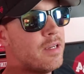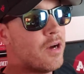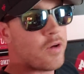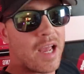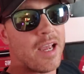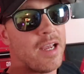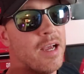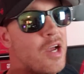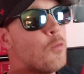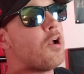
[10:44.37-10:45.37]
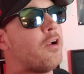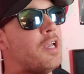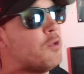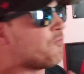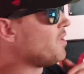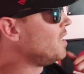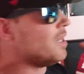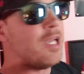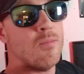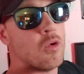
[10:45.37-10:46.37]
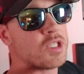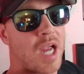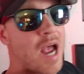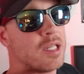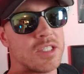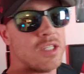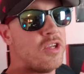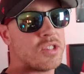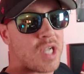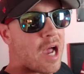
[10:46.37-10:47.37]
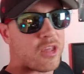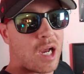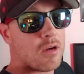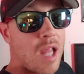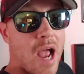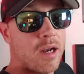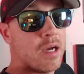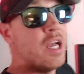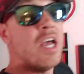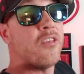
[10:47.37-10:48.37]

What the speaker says: Okay? We are infinitely more talented than South Carolina.